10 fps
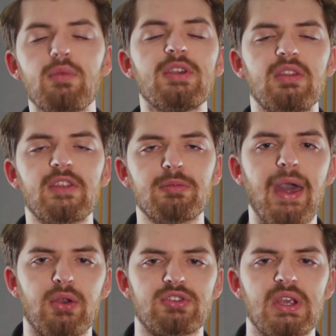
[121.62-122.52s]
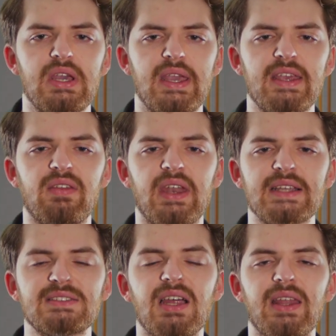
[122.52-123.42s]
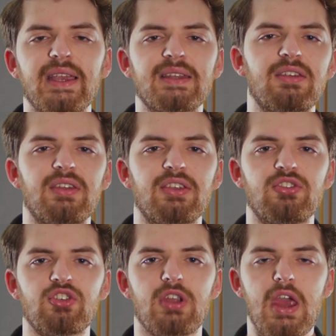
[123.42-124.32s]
reason this matters is that it's not like Disney is just